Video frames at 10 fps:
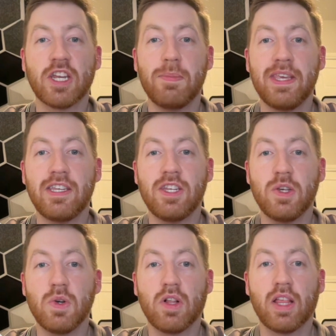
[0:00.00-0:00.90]
going to be
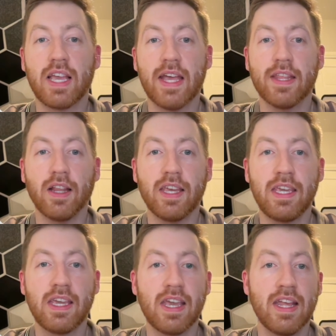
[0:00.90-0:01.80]
to click on the
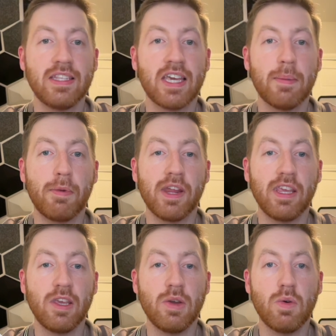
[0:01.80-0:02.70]
link, and it's going to bring
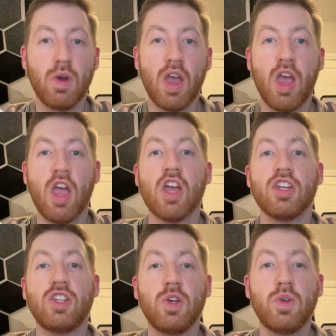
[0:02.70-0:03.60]
you
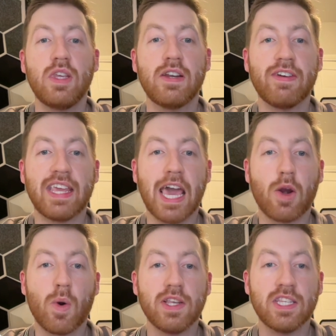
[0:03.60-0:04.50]
to the different
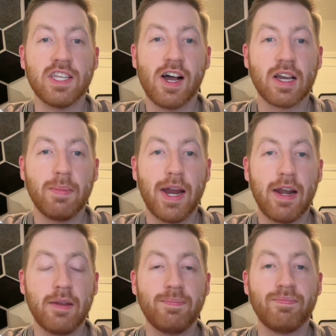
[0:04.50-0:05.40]
categories and talk about
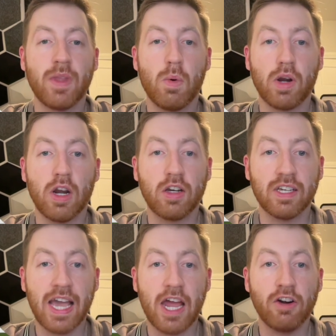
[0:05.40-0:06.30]
it. We're going to
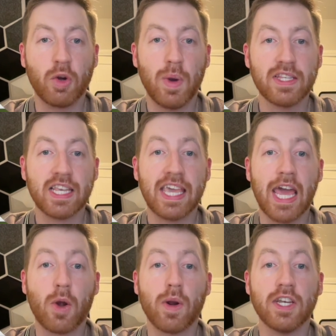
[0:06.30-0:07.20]
click on request a
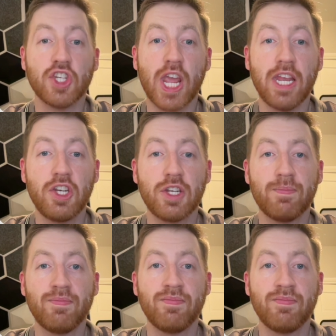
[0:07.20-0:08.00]
category change.